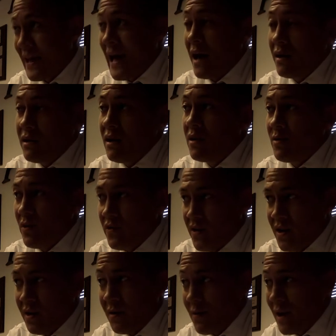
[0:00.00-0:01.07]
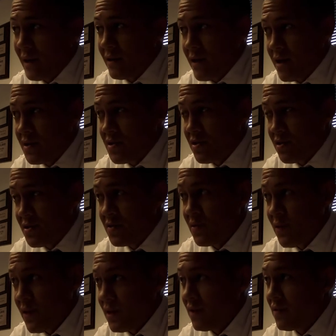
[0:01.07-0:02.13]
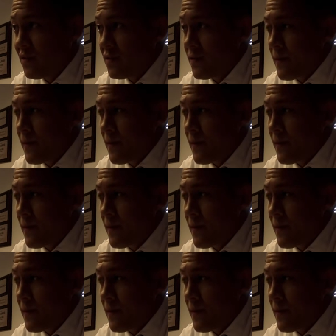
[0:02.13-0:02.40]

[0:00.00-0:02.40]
how long would 10 grand last your 2 kids?